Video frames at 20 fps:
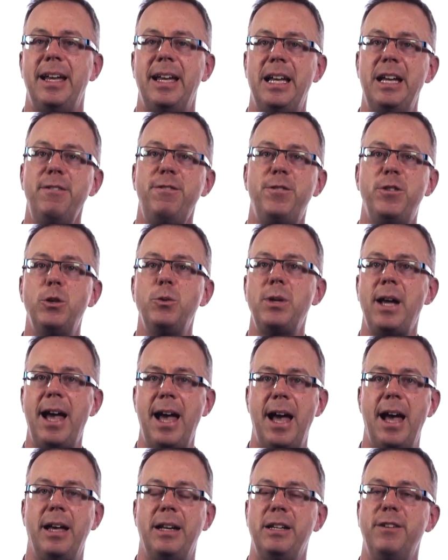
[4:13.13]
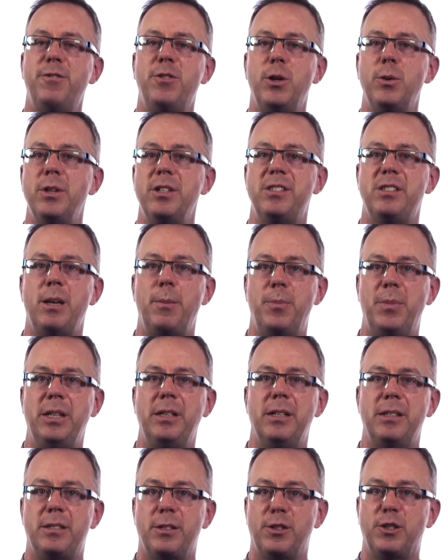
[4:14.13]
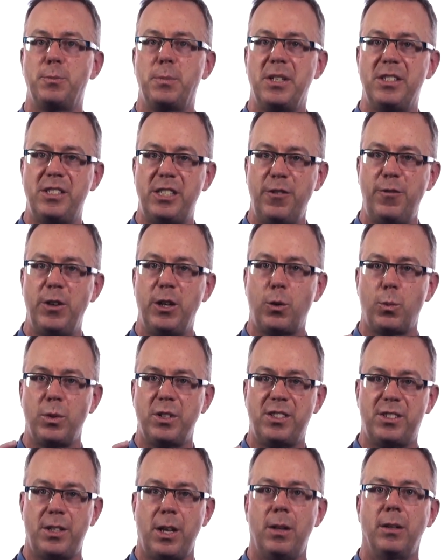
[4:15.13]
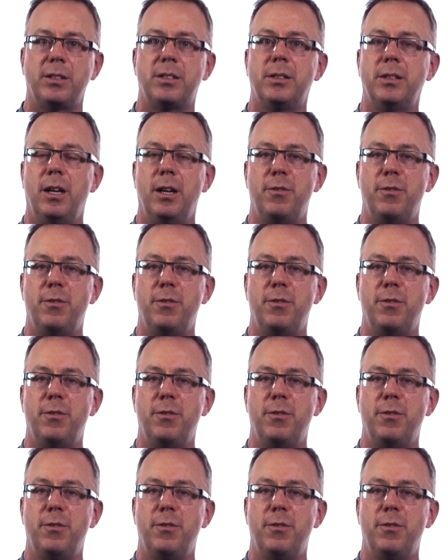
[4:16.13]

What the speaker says: If there is something that's a specific result